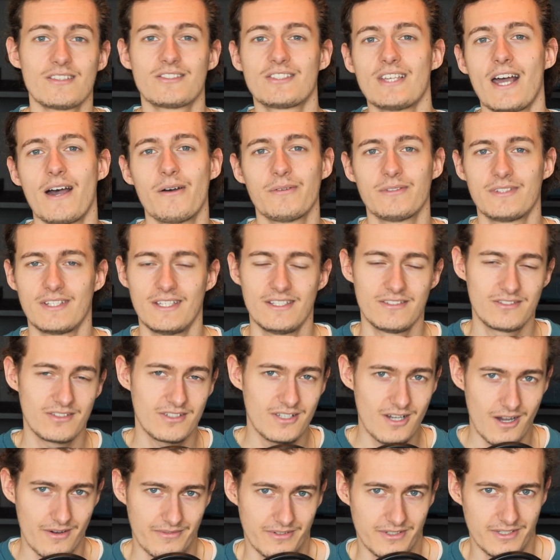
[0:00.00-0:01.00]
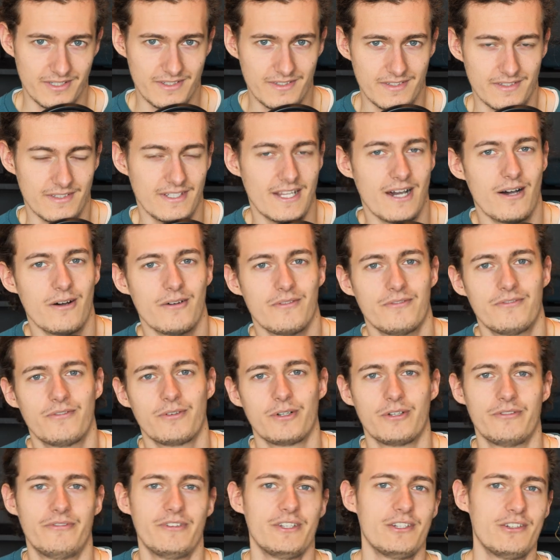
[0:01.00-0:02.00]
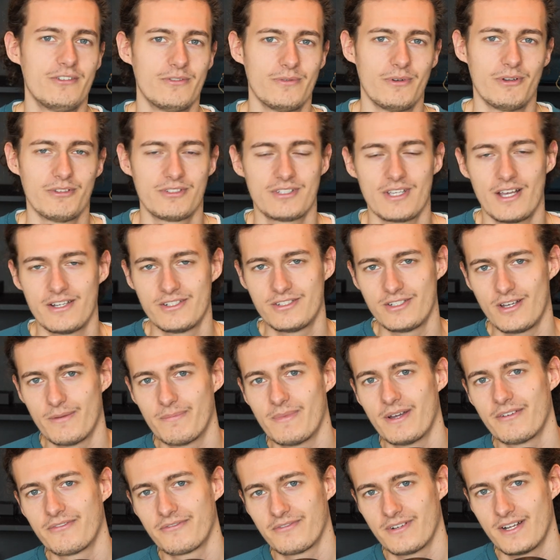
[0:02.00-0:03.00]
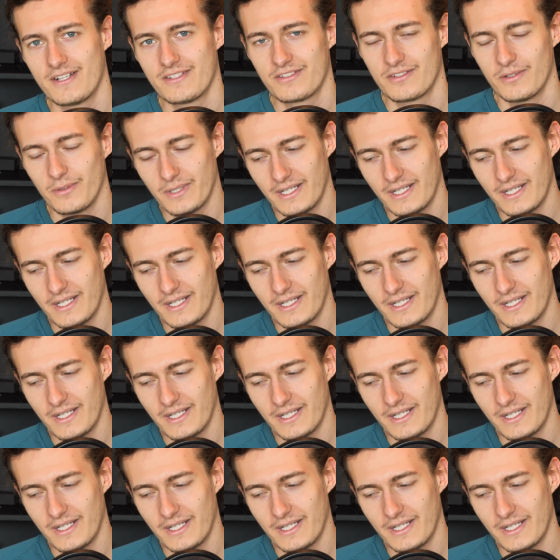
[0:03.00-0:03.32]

Sound is covered. Now for the visuals, I shot my friends